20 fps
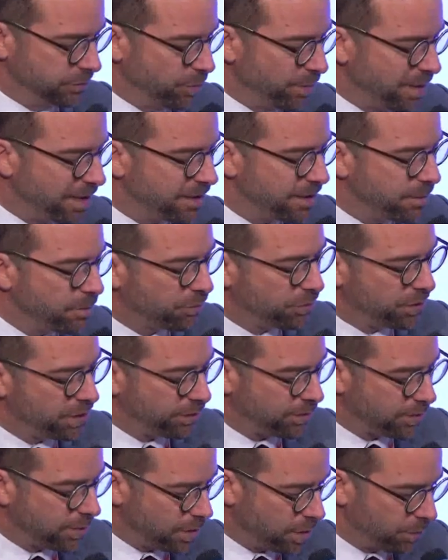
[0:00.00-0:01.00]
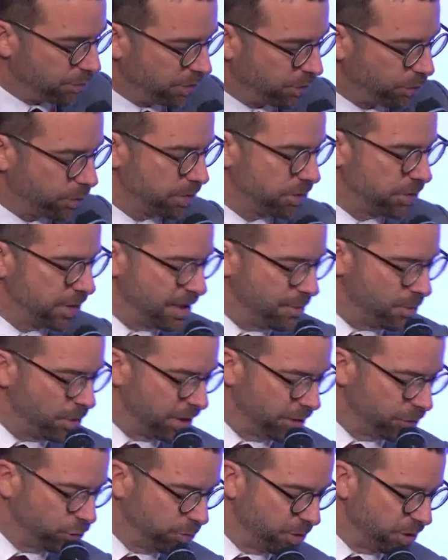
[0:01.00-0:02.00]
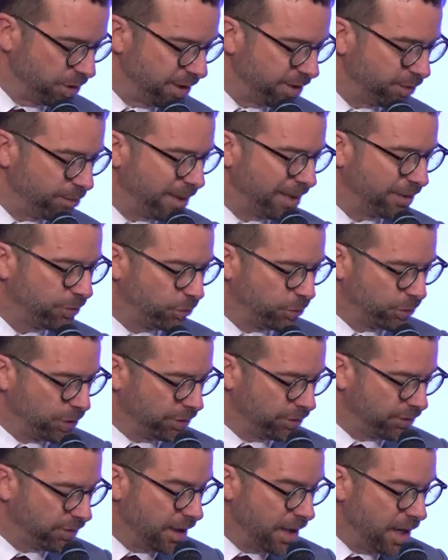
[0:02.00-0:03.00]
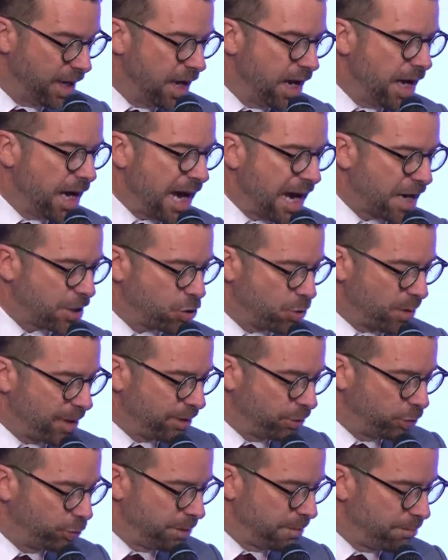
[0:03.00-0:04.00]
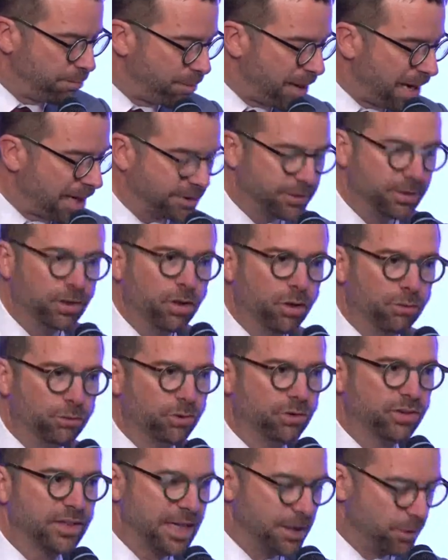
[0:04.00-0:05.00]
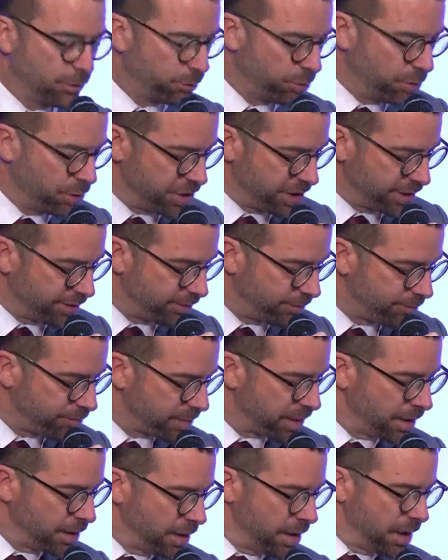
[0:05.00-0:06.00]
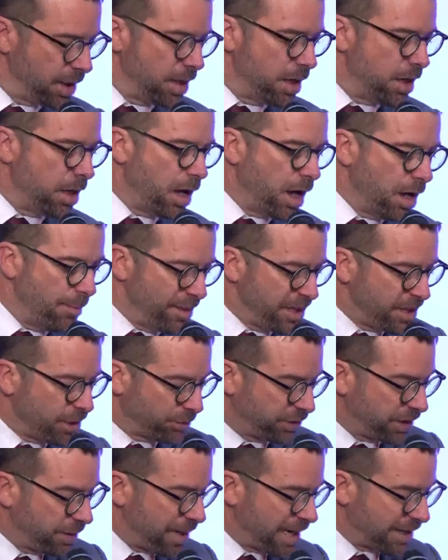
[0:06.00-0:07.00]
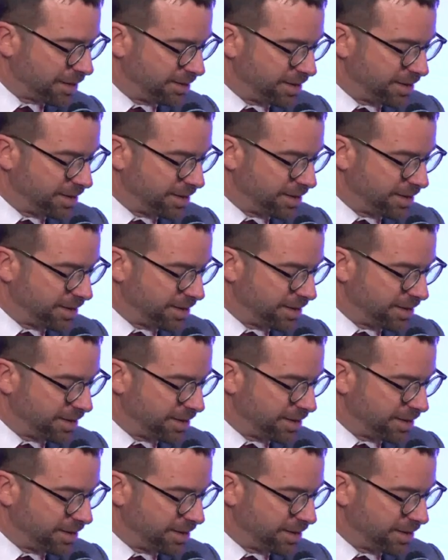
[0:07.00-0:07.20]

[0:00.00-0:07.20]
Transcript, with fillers: the main team of this uh, of this roundtable. And to be honest, my students are trained to be part of this kind of project. Uh, many of them are